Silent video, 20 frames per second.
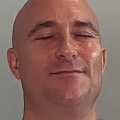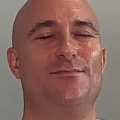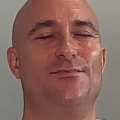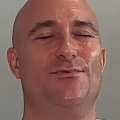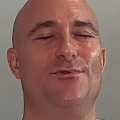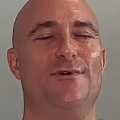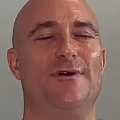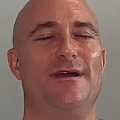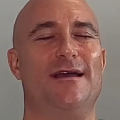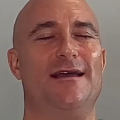
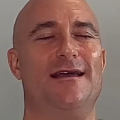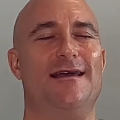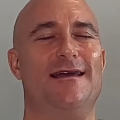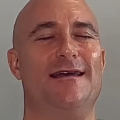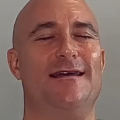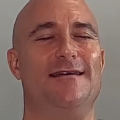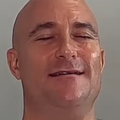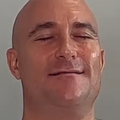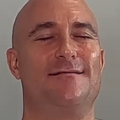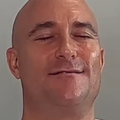
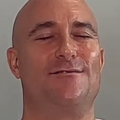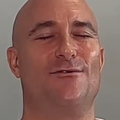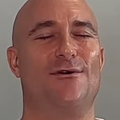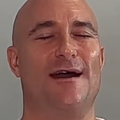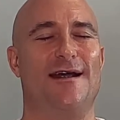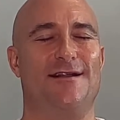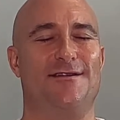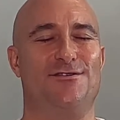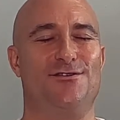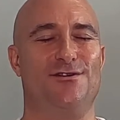Breathe
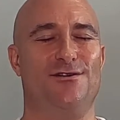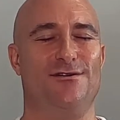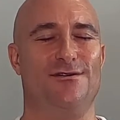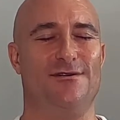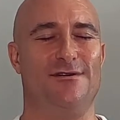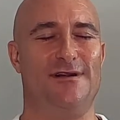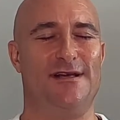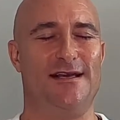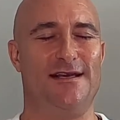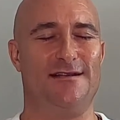
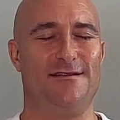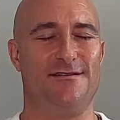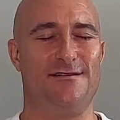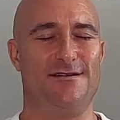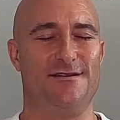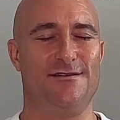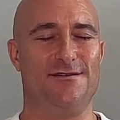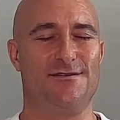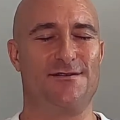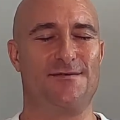gratitude
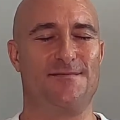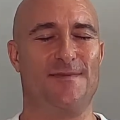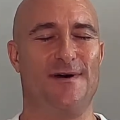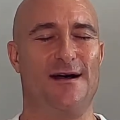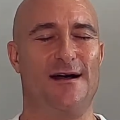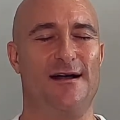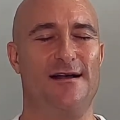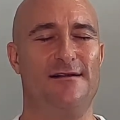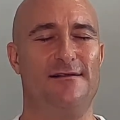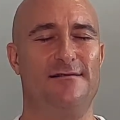into your
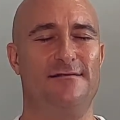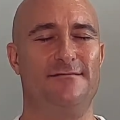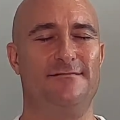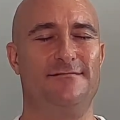smile.